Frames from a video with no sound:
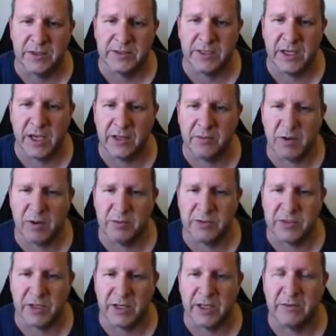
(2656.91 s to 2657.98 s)
See how at the moment it's
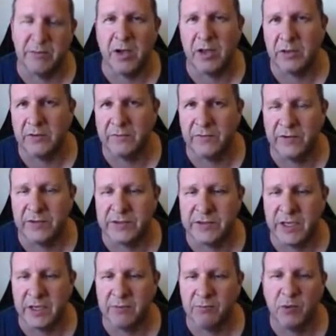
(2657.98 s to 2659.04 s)
got email and first
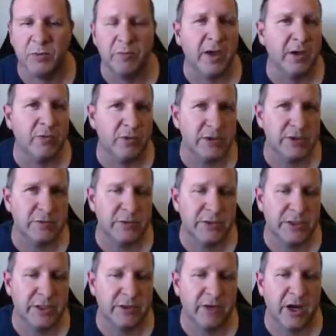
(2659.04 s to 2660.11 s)
name? We may want to switch
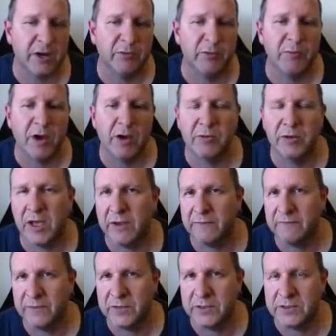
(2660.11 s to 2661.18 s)
that around. We might want to
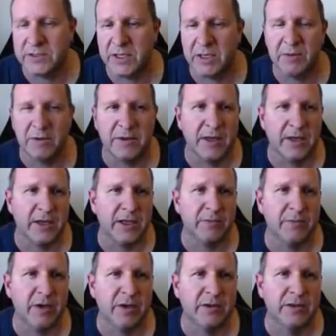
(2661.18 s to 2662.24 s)
have first name and then
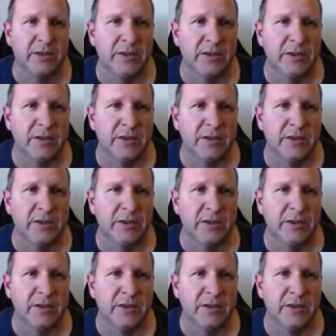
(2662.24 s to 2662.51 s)
email.